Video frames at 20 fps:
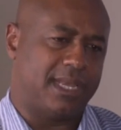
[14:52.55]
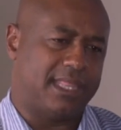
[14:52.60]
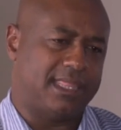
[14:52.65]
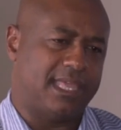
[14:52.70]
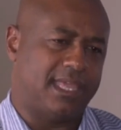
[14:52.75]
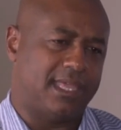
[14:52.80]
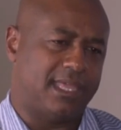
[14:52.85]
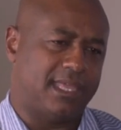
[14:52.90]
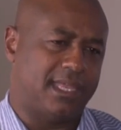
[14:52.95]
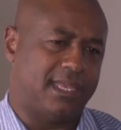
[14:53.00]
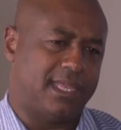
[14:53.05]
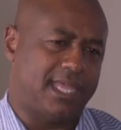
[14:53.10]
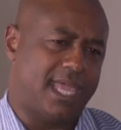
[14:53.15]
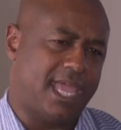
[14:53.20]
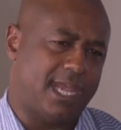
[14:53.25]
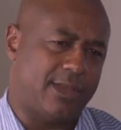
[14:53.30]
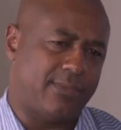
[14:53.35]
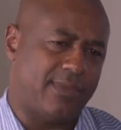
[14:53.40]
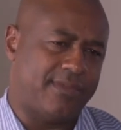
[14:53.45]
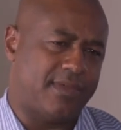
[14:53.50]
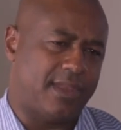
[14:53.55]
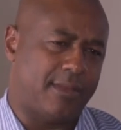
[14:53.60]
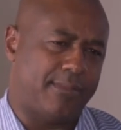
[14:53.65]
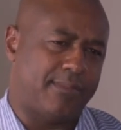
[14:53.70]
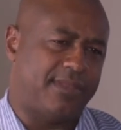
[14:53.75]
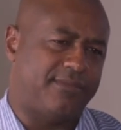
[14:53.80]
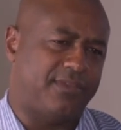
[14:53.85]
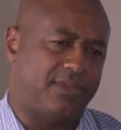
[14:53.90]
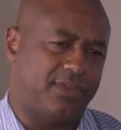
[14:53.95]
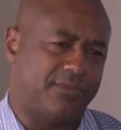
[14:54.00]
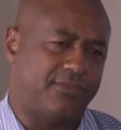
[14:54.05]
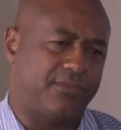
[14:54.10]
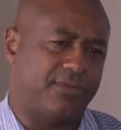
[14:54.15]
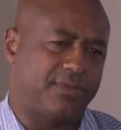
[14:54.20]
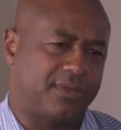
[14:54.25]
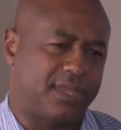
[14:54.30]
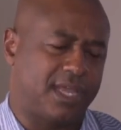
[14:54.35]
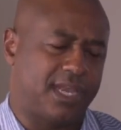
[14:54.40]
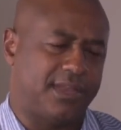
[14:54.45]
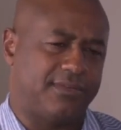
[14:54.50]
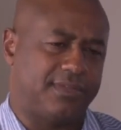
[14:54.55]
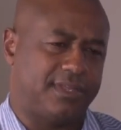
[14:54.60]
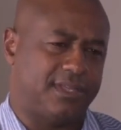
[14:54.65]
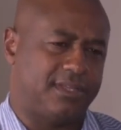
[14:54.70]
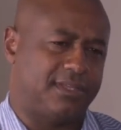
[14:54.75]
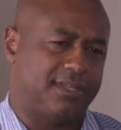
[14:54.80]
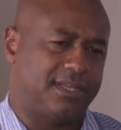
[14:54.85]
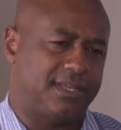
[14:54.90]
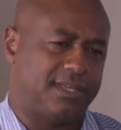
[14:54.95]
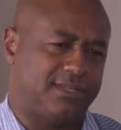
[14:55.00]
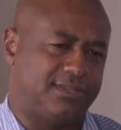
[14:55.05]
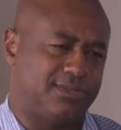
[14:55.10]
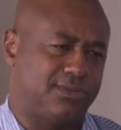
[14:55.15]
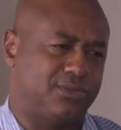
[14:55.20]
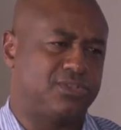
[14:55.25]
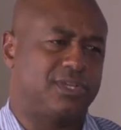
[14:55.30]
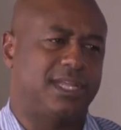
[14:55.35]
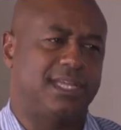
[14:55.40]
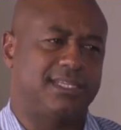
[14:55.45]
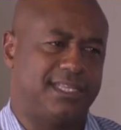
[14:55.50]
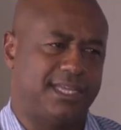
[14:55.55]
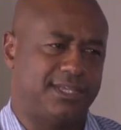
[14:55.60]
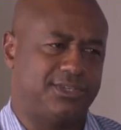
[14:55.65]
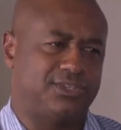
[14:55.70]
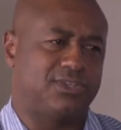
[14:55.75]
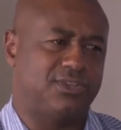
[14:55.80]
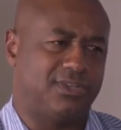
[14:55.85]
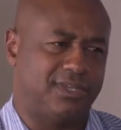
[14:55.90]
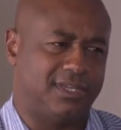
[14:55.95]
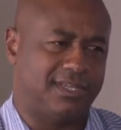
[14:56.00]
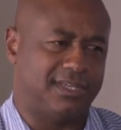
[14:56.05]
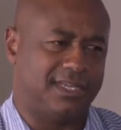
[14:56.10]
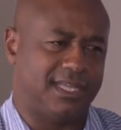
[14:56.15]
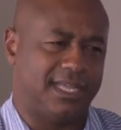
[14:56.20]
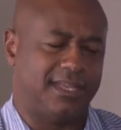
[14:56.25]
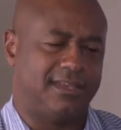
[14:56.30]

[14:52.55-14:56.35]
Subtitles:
But I think in Canada we've had a bit of a different kind of a socialization,